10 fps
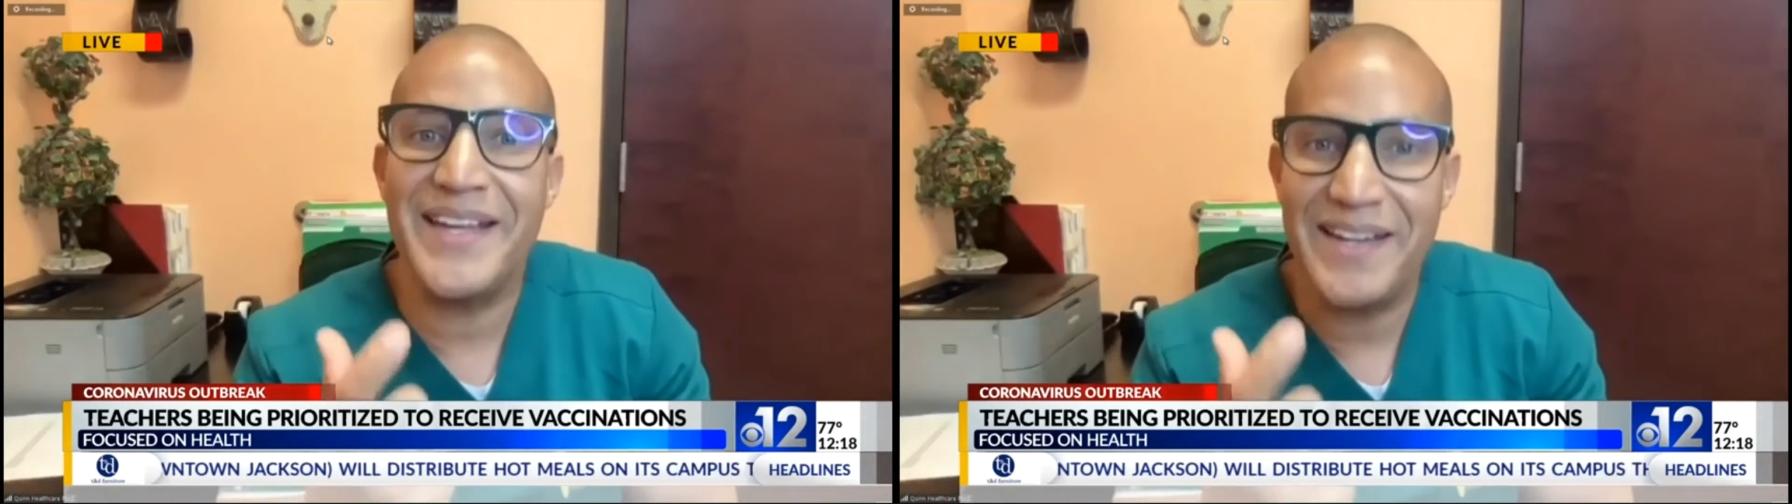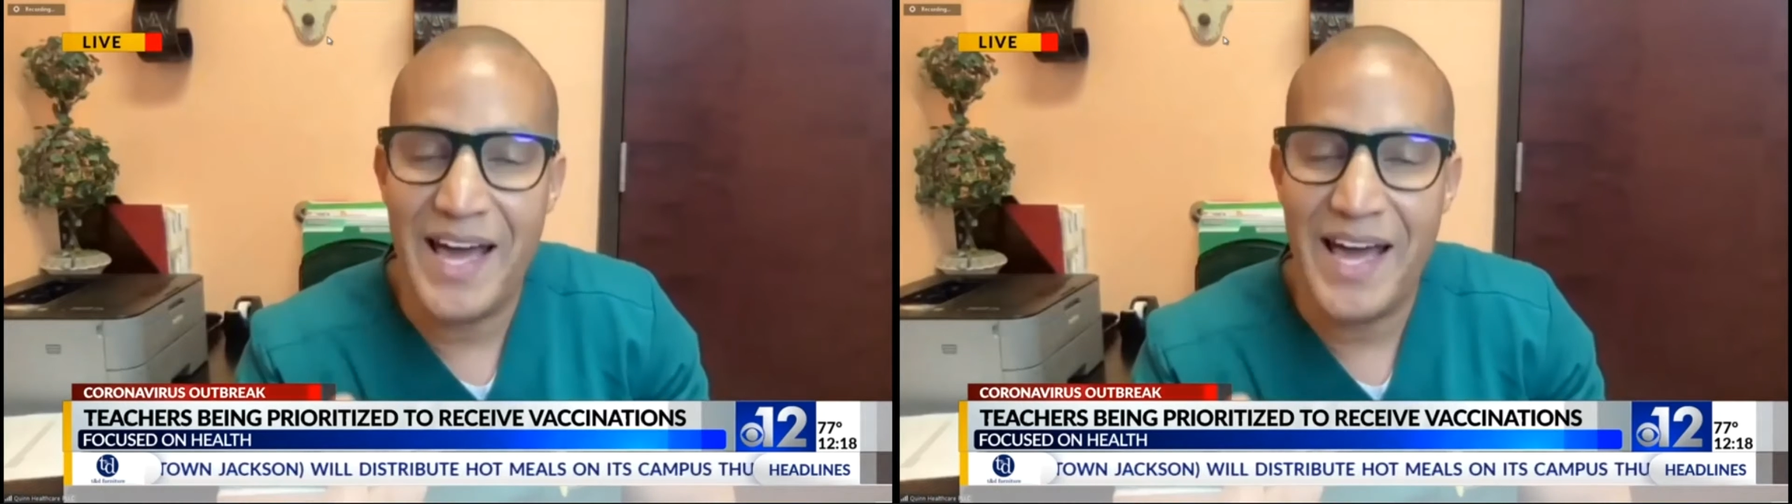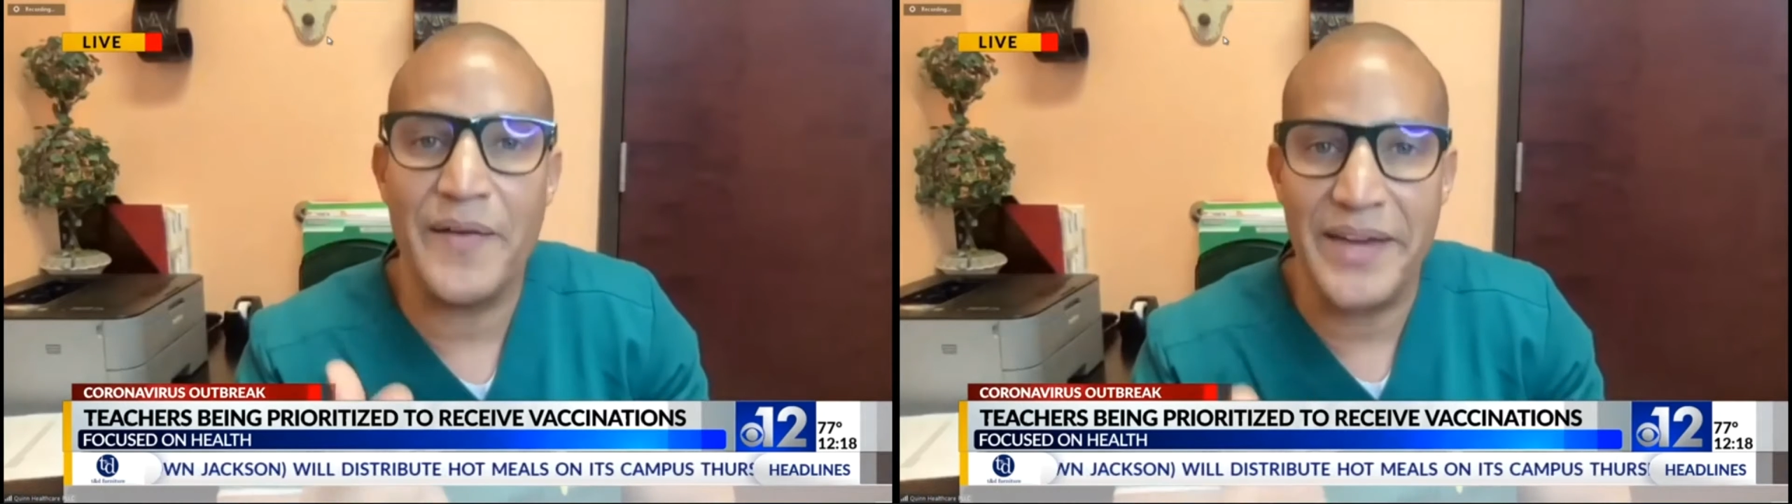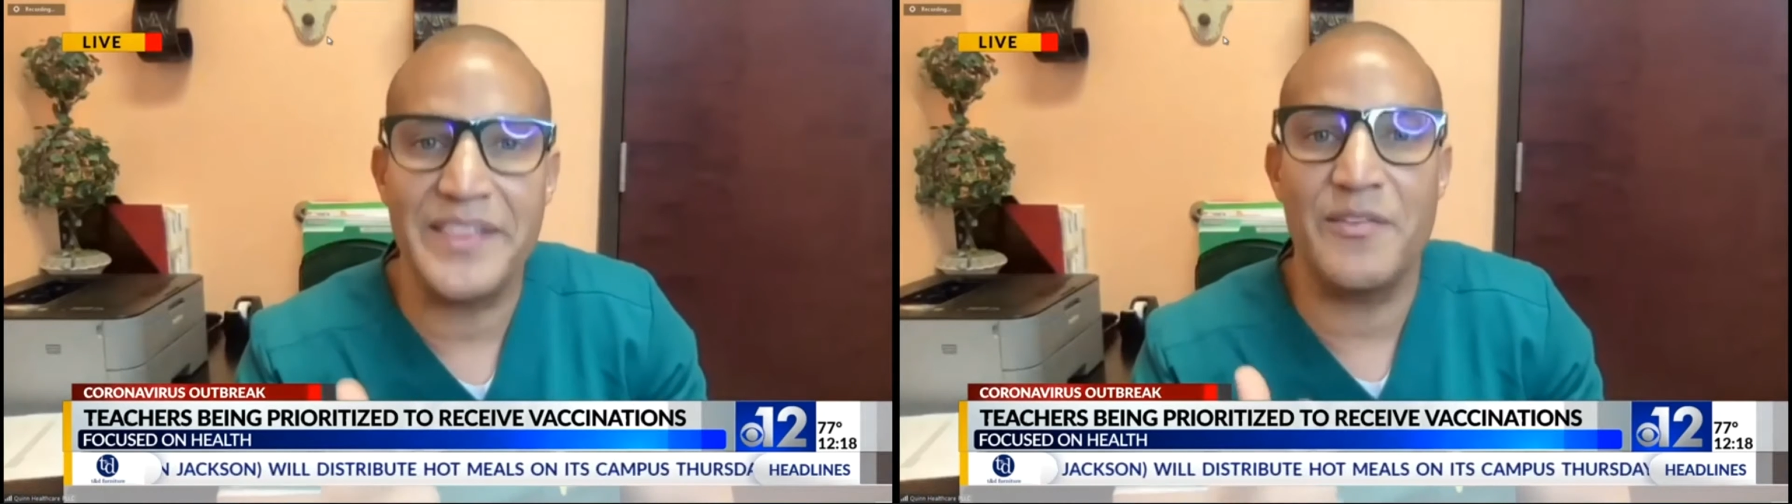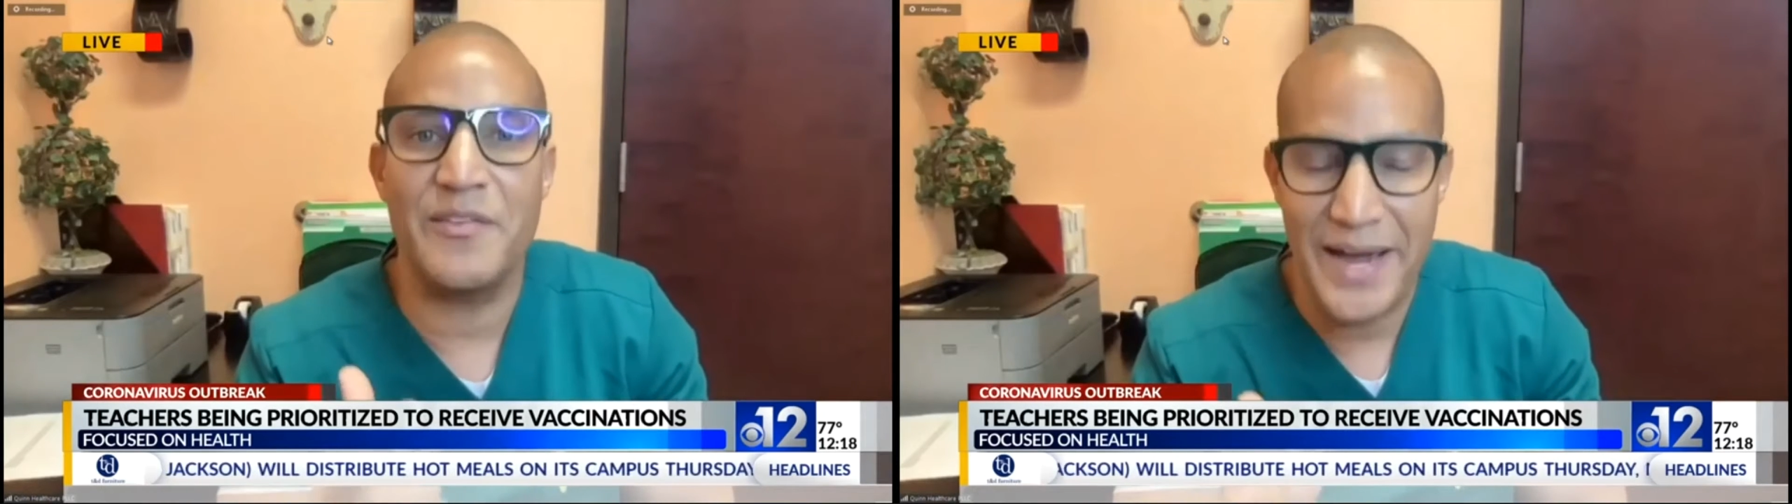now get
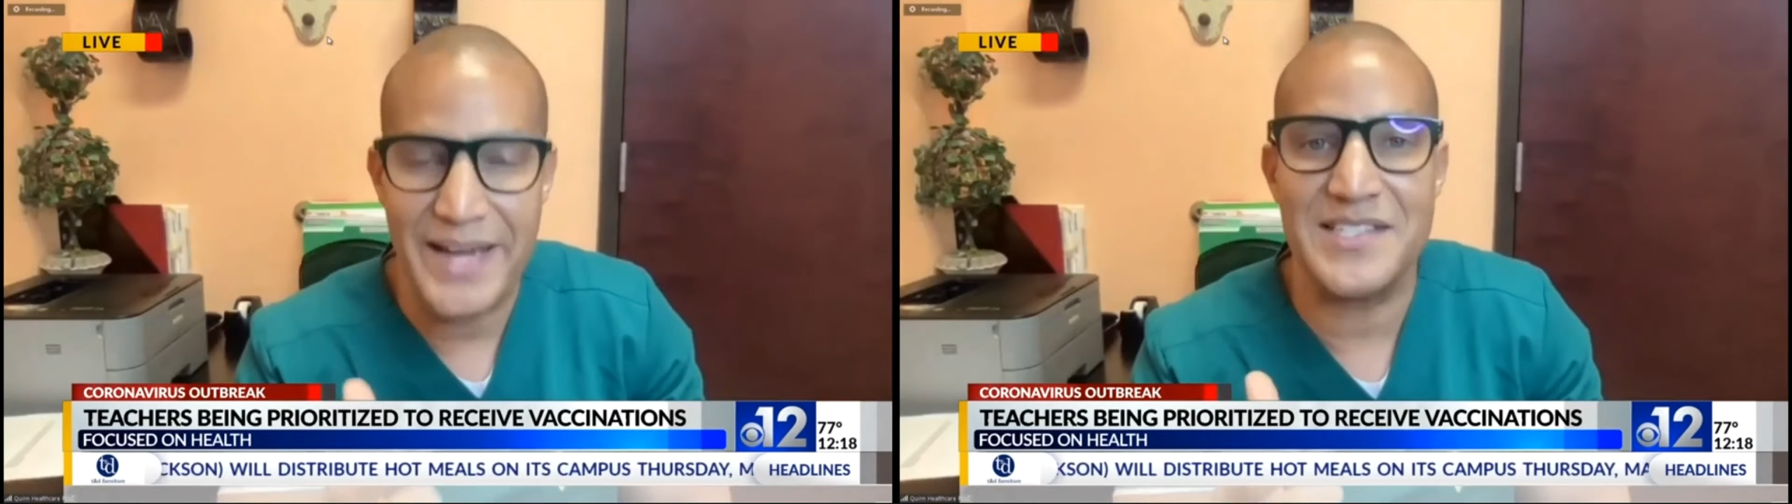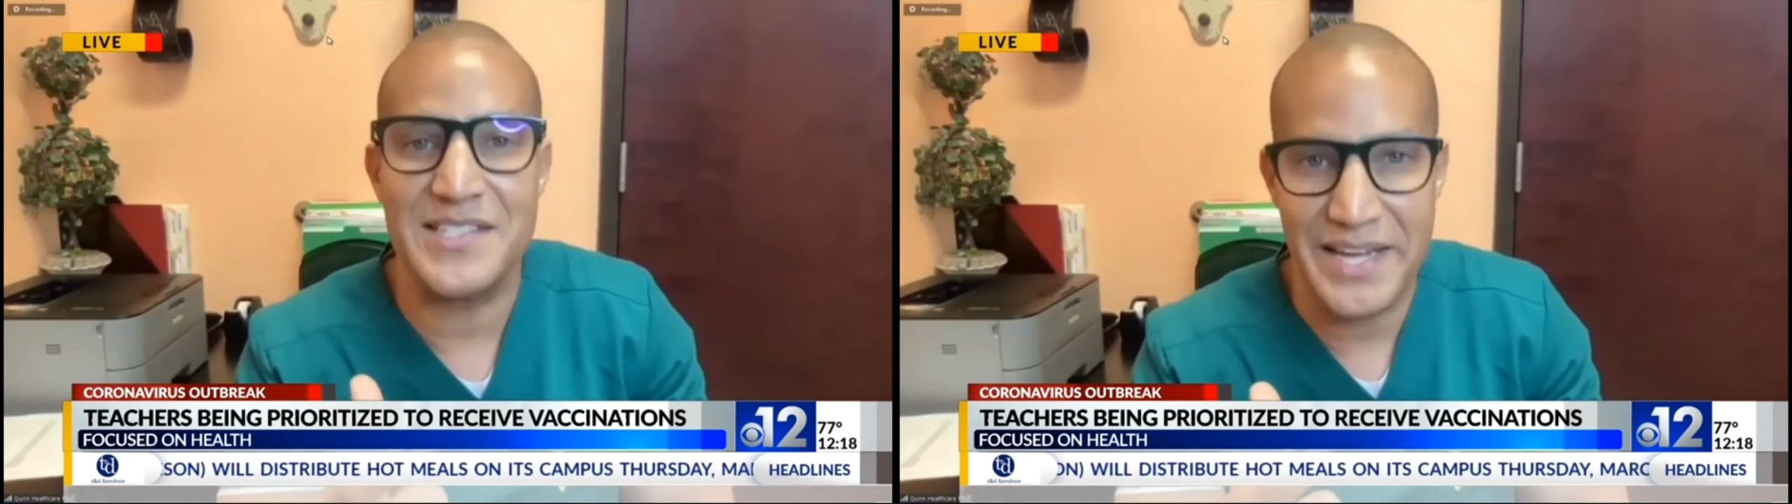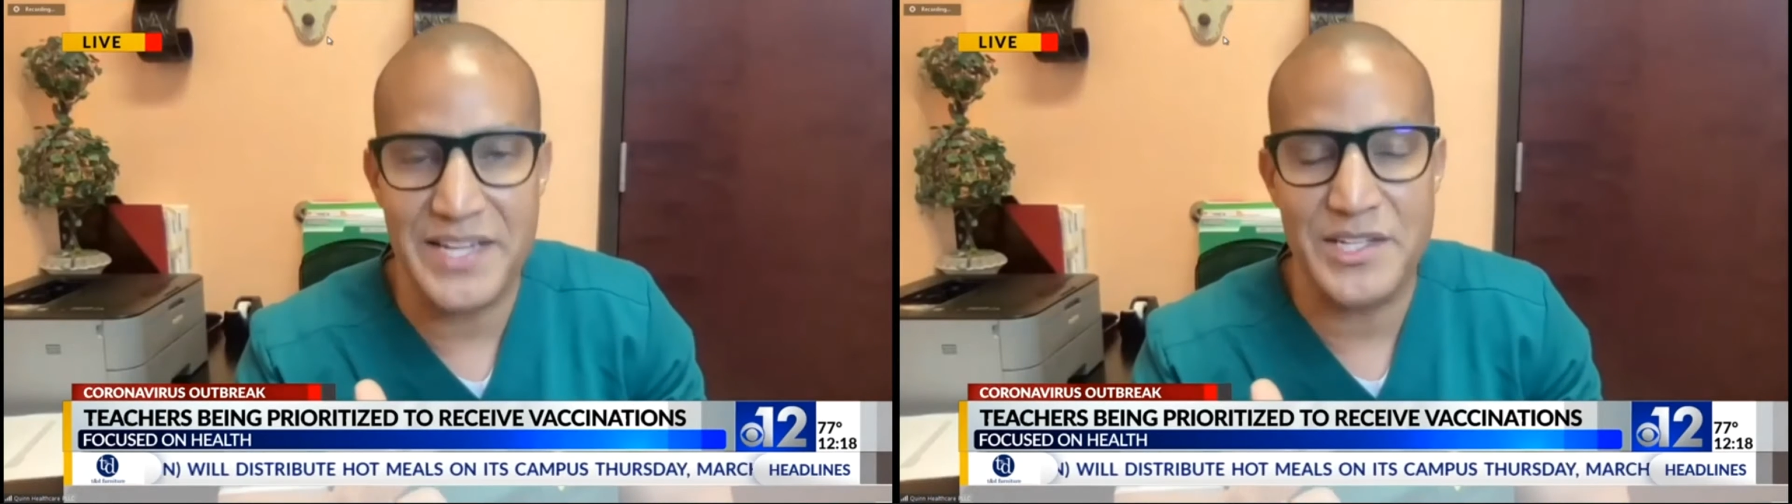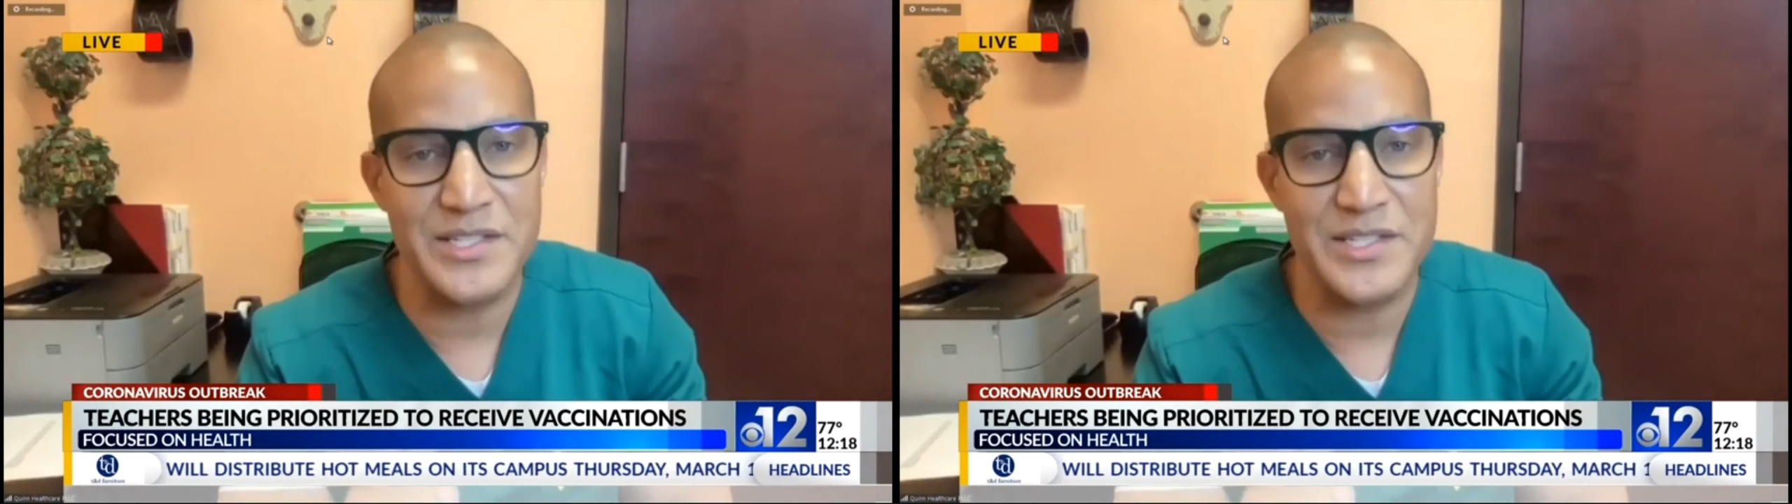the vaccinations.